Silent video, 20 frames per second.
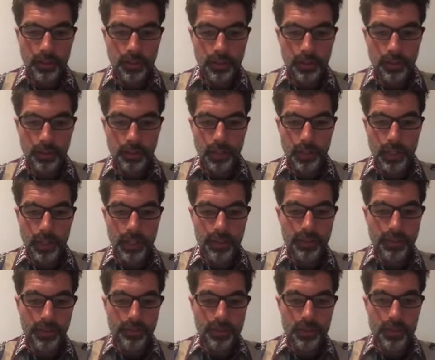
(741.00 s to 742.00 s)

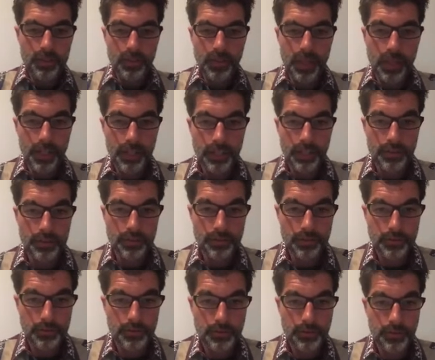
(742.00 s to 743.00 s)
39729.
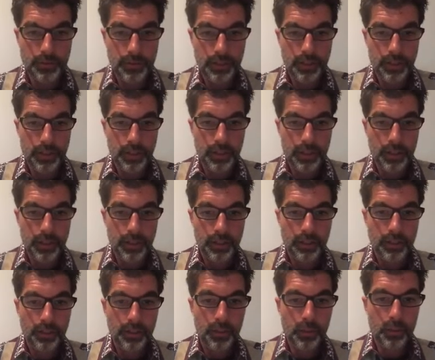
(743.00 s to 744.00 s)

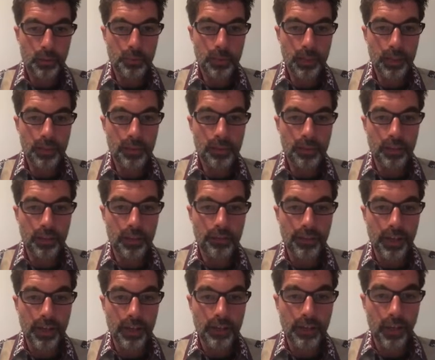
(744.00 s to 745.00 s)
See, it would be easier if
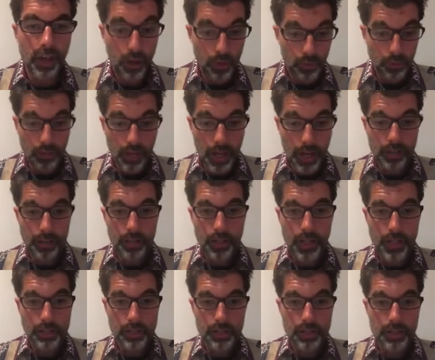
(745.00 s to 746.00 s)
I could. Oh, I could
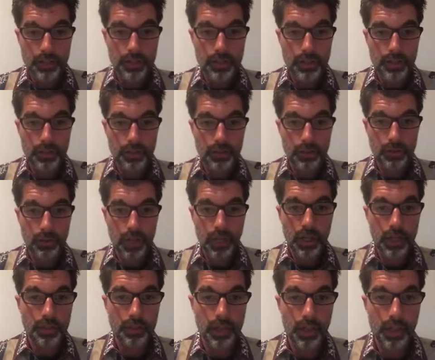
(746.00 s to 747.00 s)
actually just do
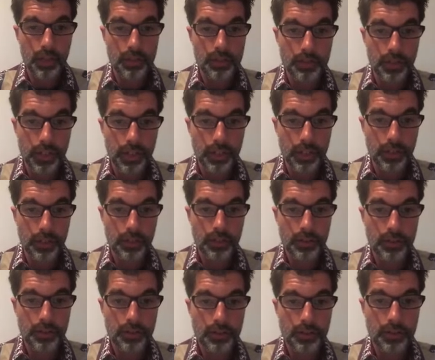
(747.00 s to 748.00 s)
$100 right here.
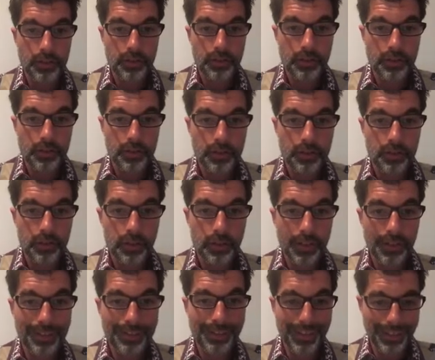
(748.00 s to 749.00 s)
Well,
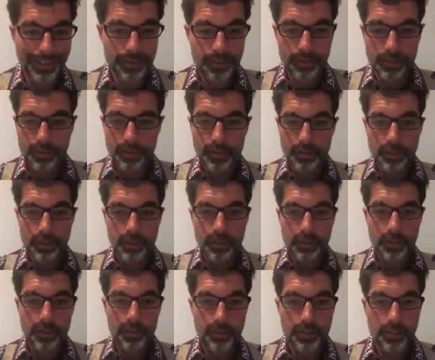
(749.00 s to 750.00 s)
that's neat.
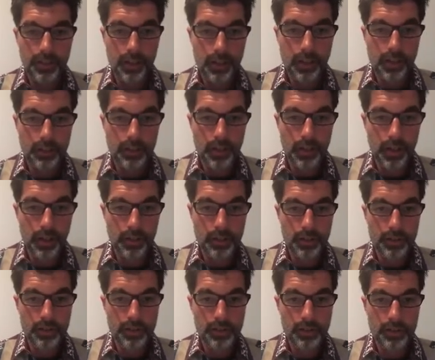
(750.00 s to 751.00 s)
Sell
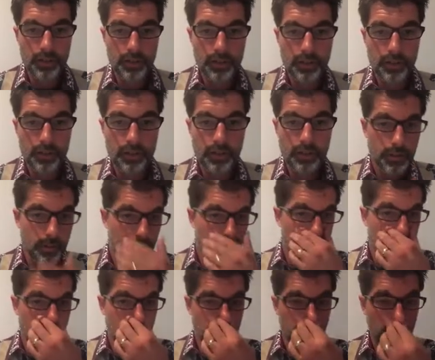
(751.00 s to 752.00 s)
$100.
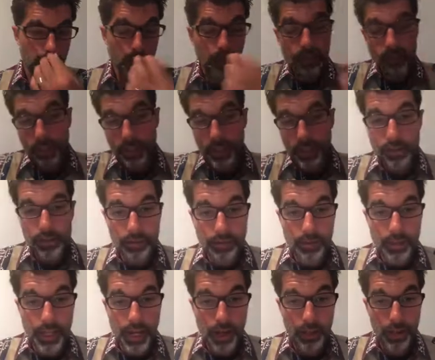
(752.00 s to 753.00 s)
Cool. I could do it
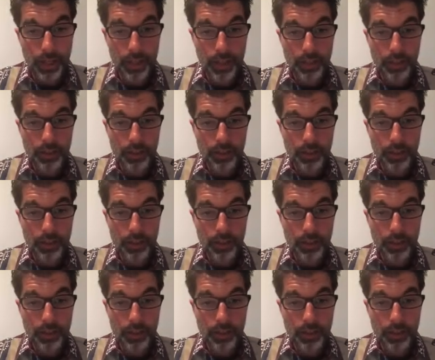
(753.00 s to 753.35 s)
that way.